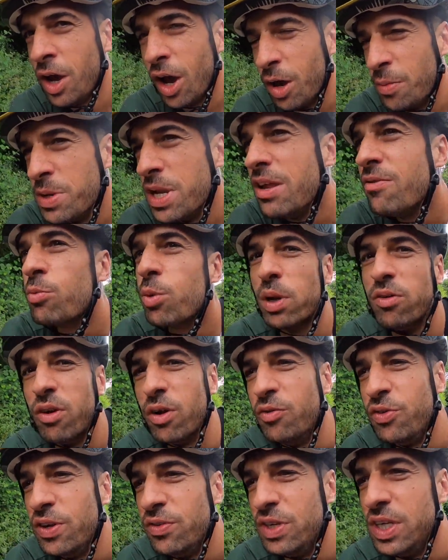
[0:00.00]
I mean, even when I
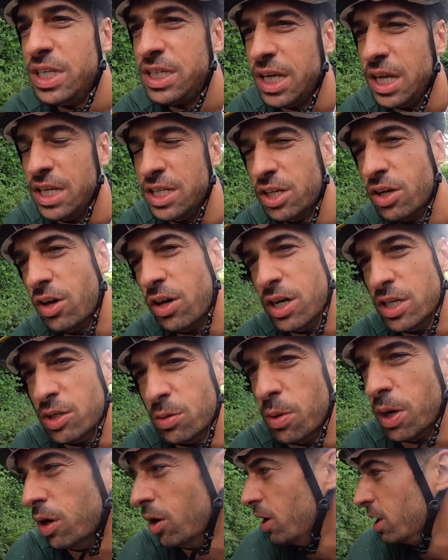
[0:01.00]
run 50C tyres
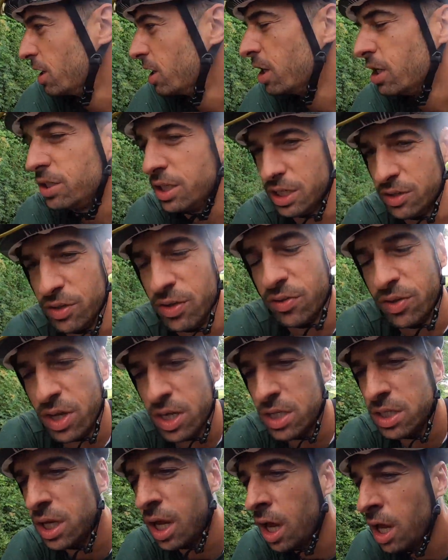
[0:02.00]
on my like
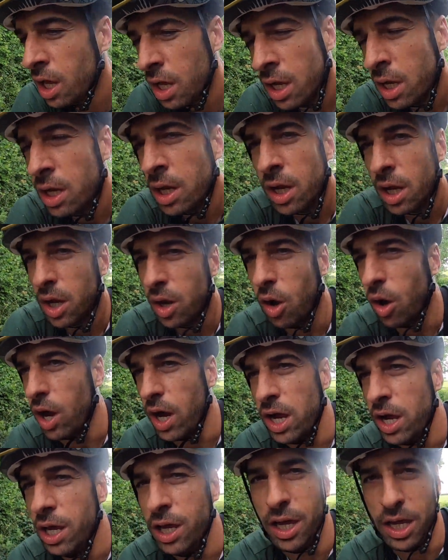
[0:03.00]
650s,
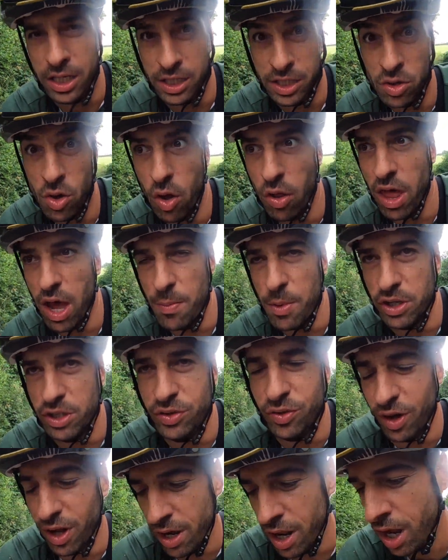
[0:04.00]
like it's not that much
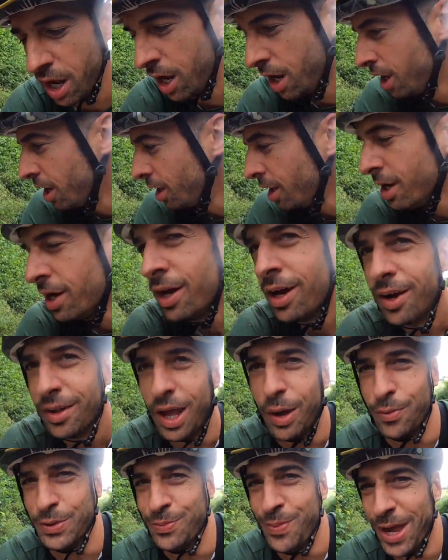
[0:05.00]
fun.
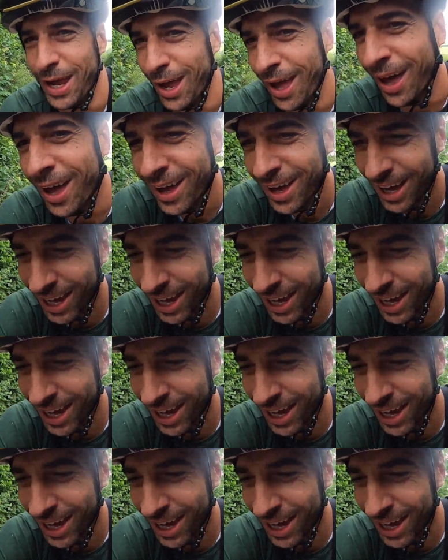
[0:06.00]
That was mega.